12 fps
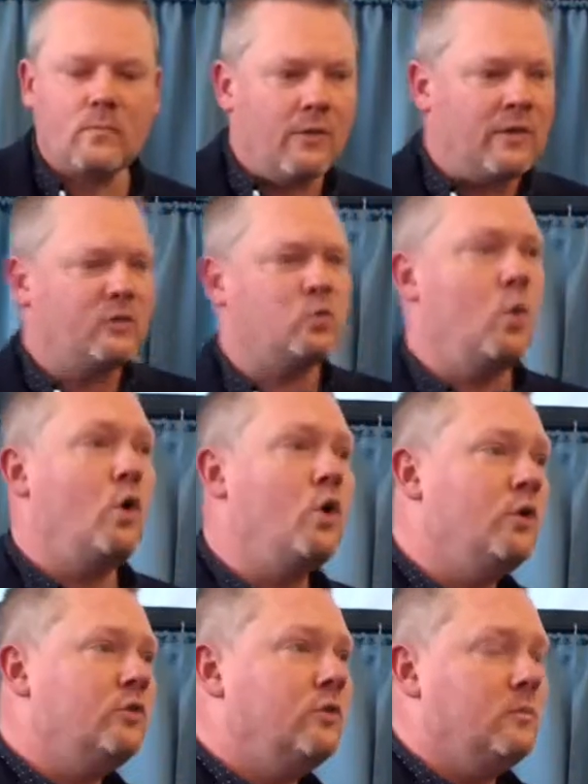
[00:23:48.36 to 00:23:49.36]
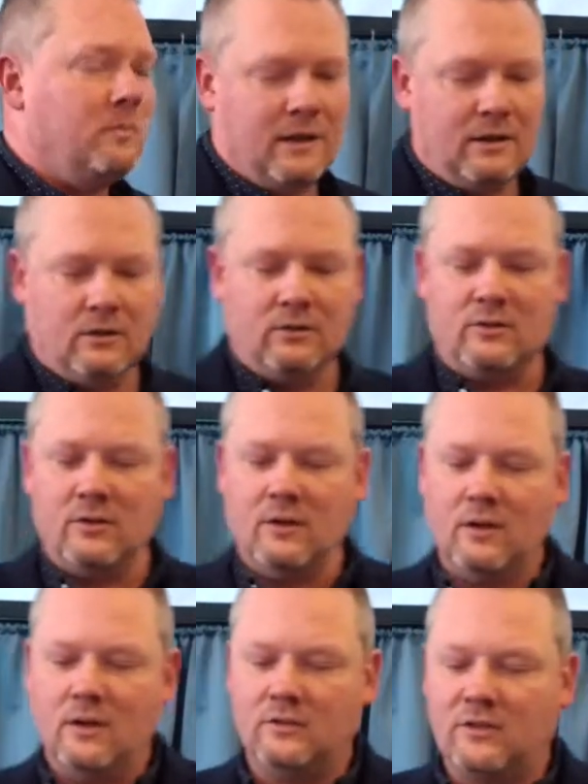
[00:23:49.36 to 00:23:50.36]
This word means
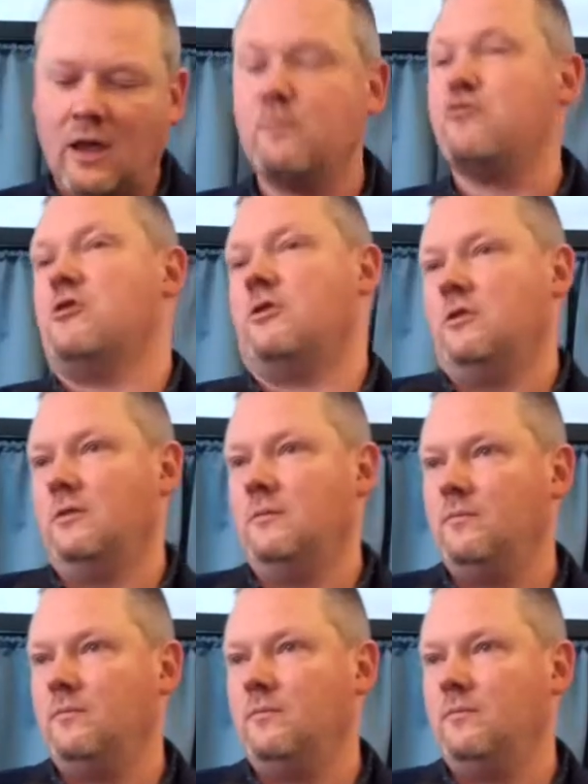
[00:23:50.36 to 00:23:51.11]
temperate,